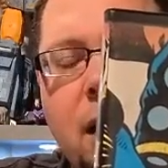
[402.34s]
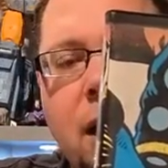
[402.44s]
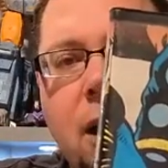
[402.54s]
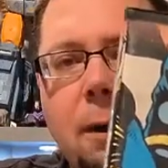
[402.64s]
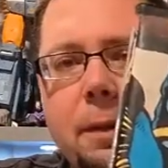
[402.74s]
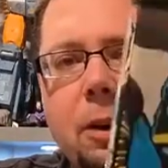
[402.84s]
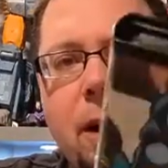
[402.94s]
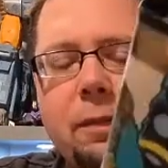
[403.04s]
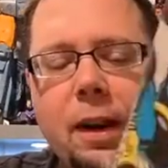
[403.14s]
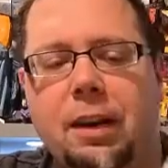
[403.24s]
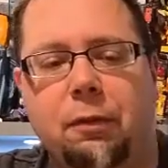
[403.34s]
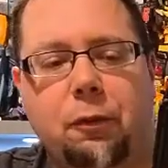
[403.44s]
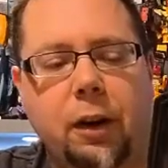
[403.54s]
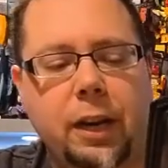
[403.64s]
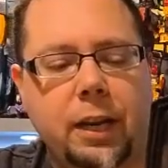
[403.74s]
I find it
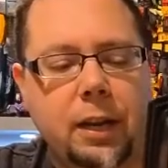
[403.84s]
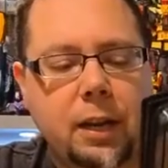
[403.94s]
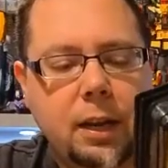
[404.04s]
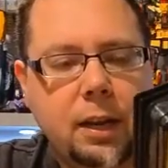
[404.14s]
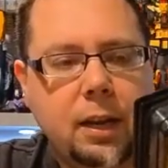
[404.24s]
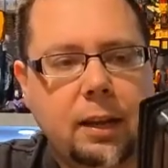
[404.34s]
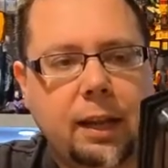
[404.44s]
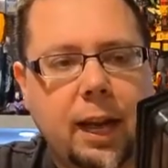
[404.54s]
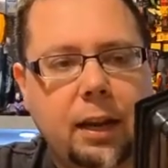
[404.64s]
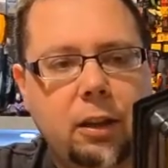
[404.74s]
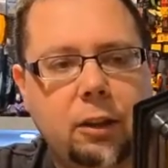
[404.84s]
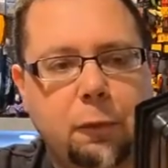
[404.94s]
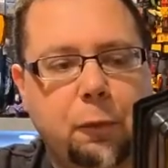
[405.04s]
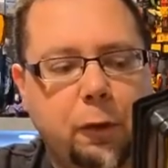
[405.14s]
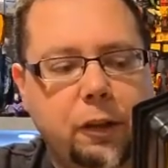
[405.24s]
funny that the
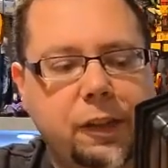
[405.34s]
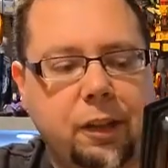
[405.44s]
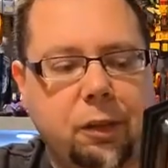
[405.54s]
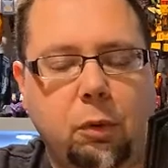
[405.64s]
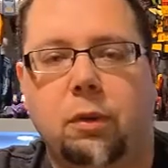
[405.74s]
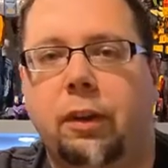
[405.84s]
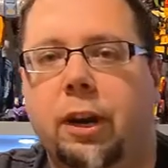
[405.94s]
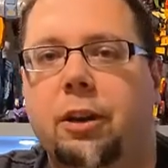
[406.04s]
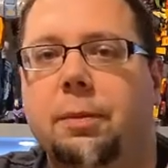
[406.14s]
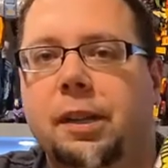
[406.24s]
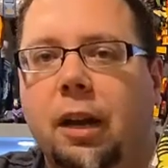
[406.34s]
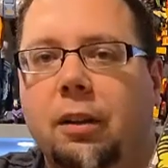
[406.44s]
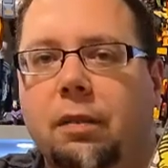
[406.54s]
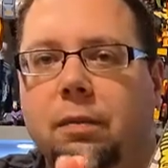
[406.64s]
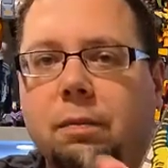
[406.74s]
first Thor volume is
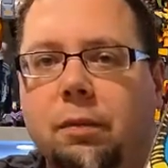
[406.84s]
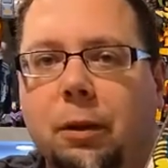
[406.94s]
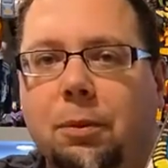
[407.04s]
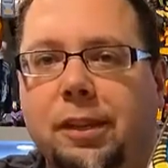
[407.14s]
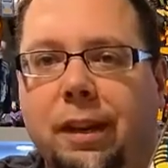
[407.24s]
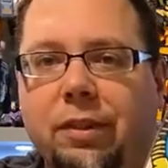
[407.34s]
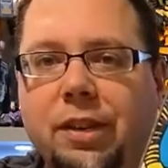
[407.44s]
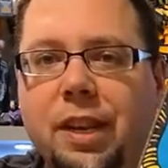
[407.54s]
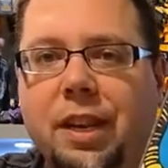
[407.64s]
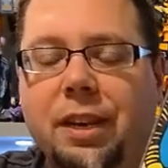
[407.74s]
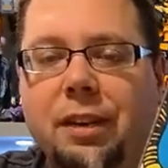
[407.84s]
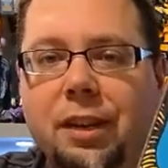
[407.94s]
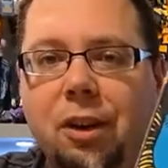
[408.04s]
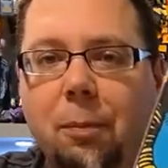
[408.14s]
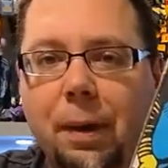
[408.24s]
on number 17.
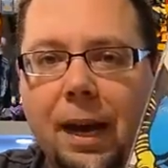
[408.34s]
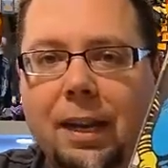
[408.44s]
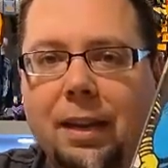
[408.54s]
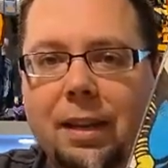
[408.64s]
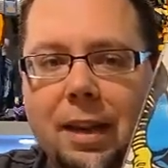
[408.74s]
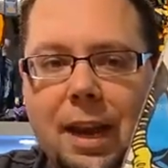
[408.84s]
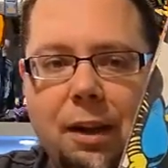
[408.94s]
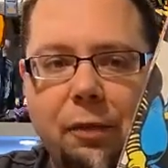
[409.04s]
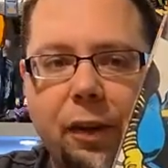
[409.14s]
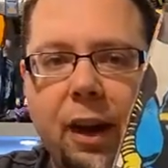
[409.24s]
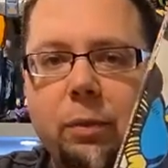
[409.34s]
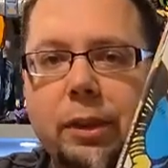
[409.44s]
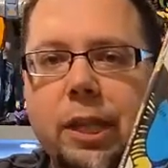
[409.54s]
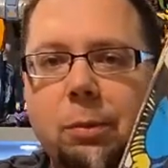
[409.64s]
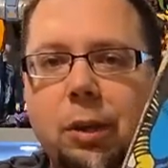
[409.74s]
Back in '85 when
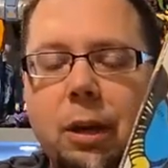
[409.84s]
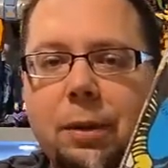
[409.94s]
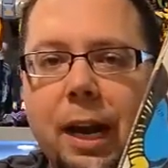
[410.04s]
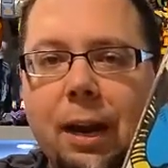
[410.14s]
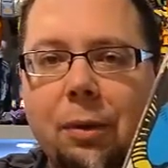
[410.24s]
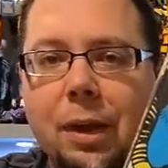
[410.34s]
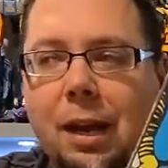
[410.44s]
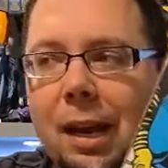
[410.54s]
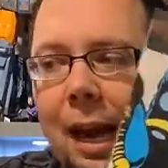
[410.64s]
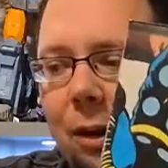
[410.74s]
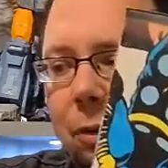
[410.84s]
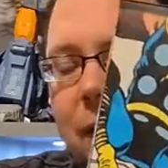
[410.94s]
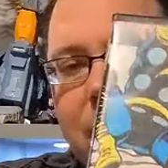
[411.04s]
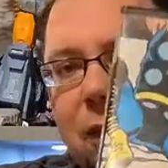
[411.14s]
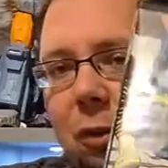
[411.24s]
these were coming out, I don't
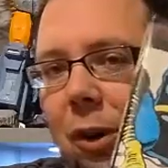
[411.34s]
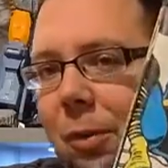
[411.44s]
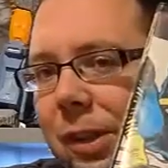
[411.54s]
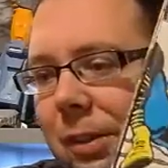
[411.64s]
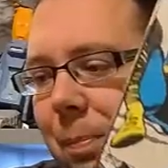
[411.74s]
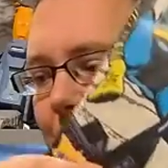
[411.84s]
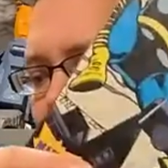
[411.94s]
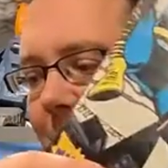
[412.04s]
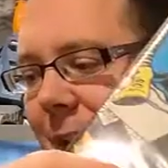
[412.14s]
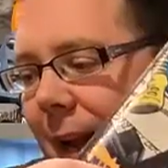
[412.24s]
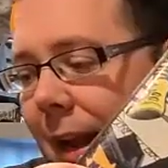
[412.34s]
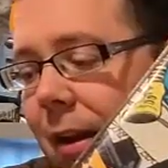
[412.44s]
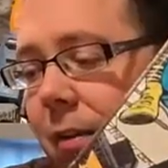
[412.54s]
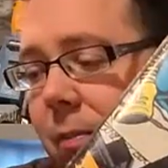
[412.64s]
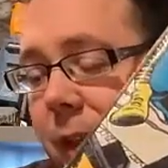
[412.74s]
think Thor was as big as
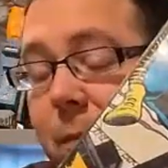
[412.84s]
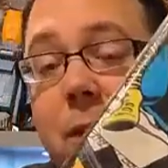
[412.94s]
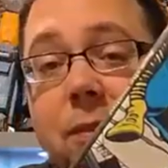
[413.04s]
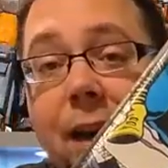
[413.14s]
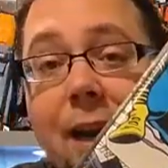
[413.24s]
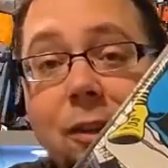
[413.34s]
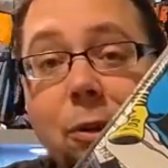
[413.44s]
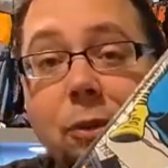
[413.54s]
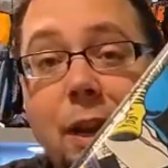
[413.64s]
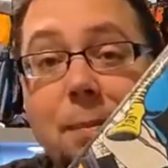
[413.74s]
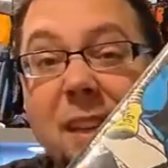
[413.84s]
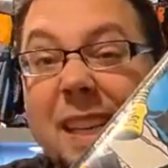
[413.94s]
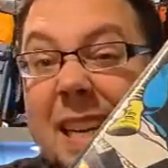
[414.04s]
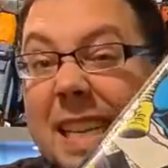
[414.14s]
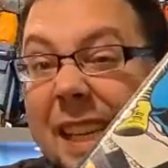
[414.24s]
as much of a household name as
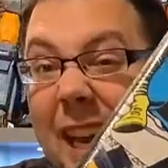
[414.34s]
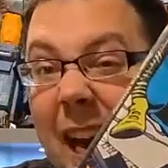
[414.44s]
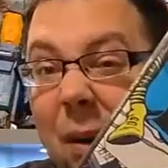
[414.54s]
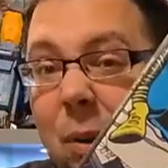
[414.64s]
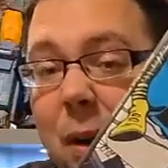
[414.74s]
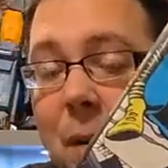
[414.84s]
he is now.